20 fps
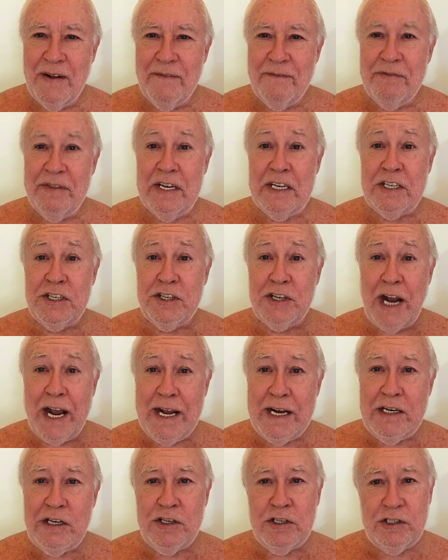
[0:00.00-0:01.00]
the
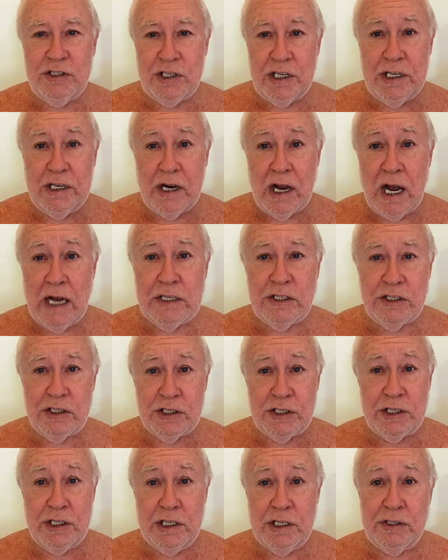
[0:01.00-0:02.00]
changes in
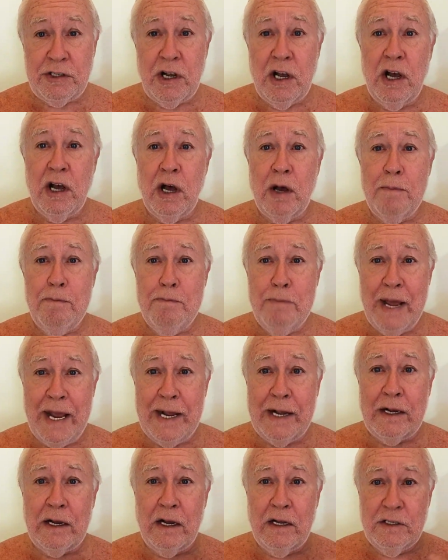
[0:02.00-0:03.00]
consciousness
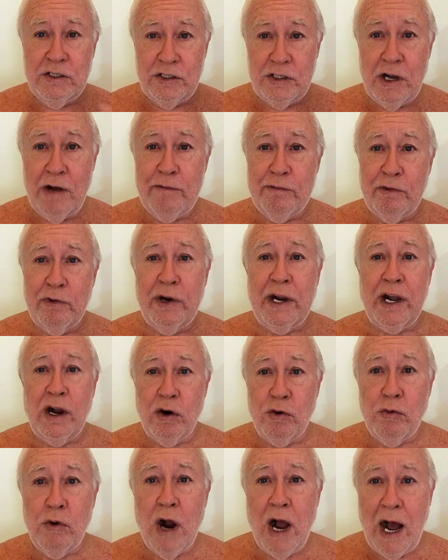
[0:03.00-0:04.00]
make suffering
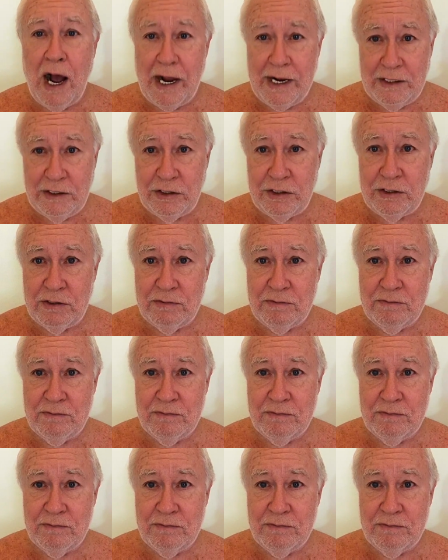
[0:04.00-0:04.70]
arise,